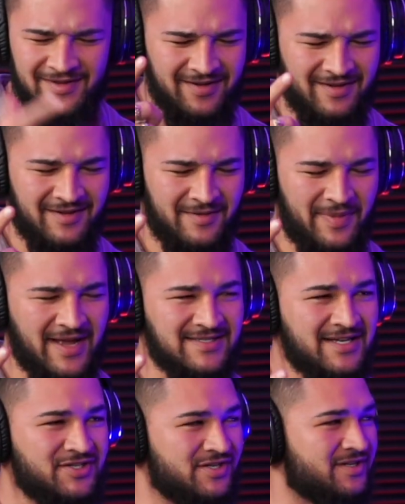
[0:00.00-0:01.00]
didn't
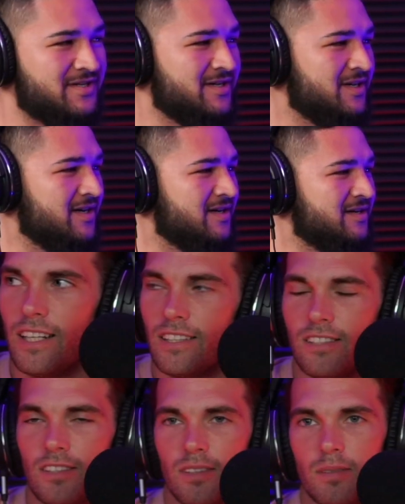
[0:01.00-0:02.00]
even give that person a
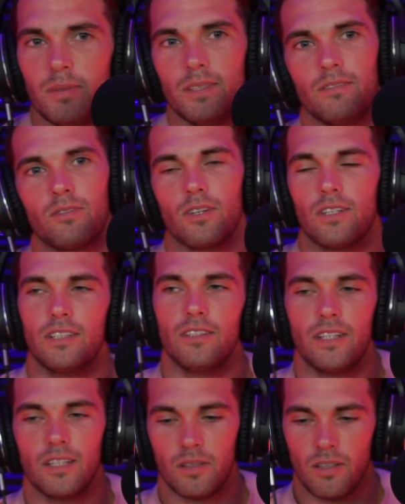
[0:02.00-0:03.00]
chance. You know what I mean? For all I know,
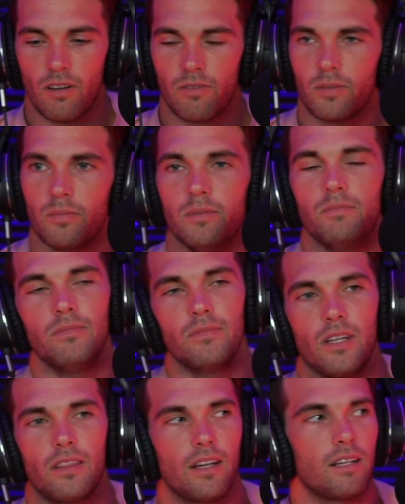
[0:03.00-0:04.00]
they could have offered me
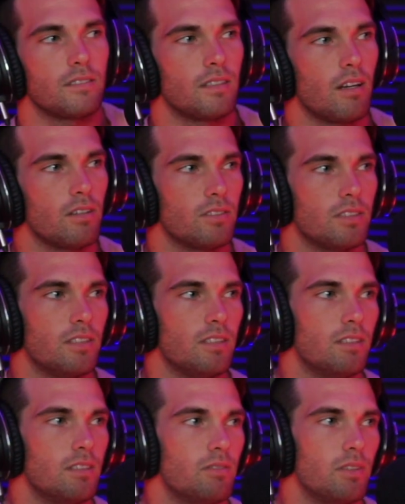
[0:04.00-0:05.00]
$1,000 at the
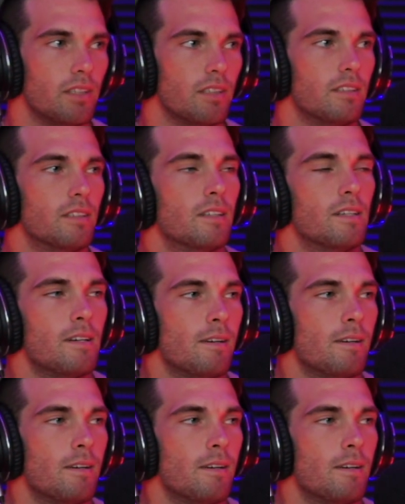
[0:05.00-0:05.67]
end of this video. Have